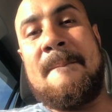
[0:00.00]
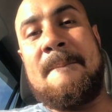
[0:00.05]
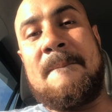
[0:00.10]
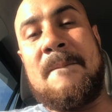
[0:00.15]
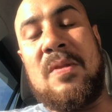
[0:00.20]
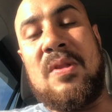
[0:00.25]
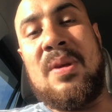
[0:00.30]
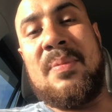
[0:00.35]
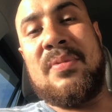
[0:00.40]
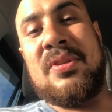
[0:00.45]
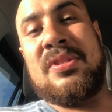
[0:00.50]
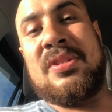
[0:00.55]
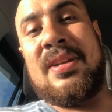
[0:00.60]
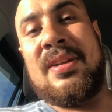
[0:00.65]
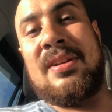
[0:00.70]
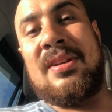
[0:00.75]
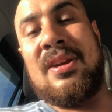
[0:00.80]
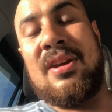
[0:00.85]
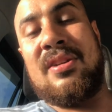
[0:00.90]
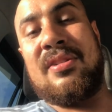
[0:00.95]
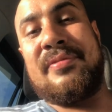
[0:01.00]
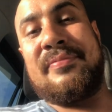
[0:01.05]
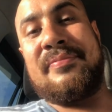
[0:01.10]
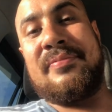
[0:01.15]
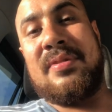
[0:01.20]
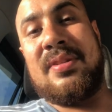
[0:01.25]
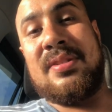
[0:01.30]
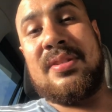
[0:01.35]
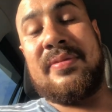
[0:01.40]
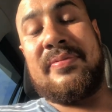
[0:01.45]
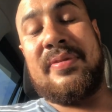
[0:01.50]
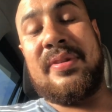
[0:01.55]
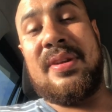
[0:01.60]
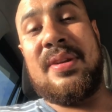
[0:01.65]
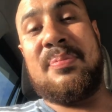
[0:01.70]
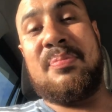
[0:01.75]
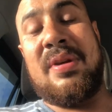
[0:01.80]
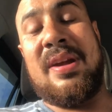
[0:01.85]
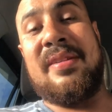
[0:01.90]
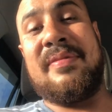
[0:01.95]
Lomachenko is a
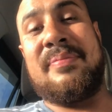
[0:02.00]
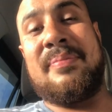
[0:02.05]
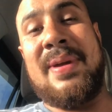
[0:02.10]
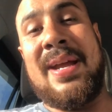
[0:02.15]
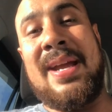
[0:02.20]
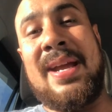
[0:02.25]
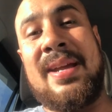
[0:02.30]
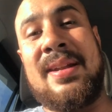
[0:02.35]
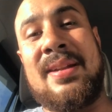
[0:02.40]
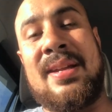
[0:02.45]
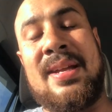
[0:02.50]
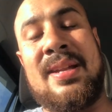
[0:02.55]
very brave man,